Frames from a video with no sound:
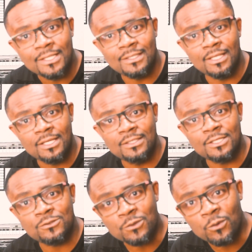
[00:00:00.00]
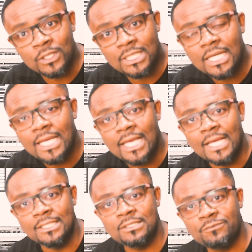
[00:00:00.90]
the song,
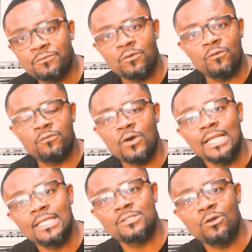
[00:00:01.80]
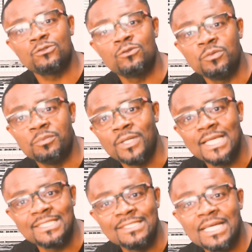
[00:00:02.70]
and for others also to be
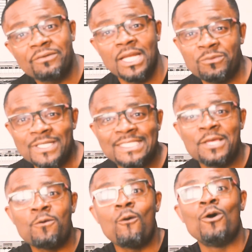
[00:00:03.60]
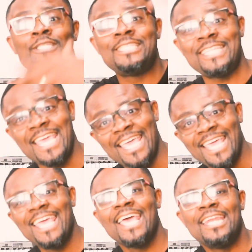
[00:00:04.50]
blessed. In Takrade we say, oh, one share,
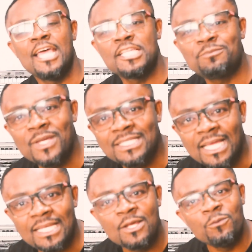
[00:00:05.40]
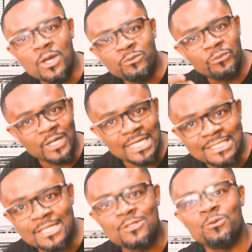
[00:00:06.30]
and I expect that when we release
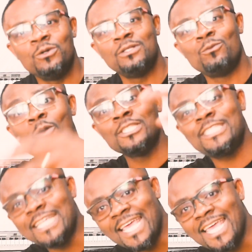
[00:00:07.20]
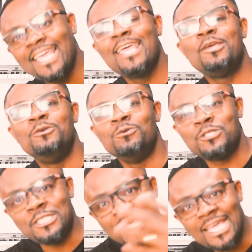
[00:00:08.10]
it, you will one share, you will
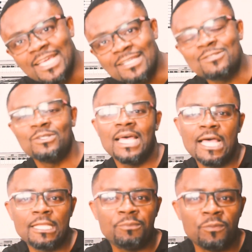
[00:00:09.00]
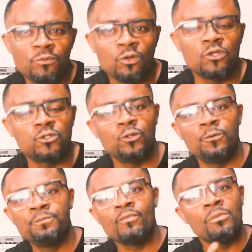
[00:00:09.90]
share it so that other people also
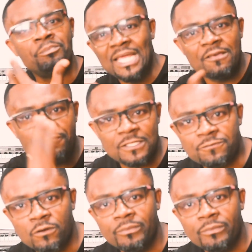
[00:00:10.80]
benefit from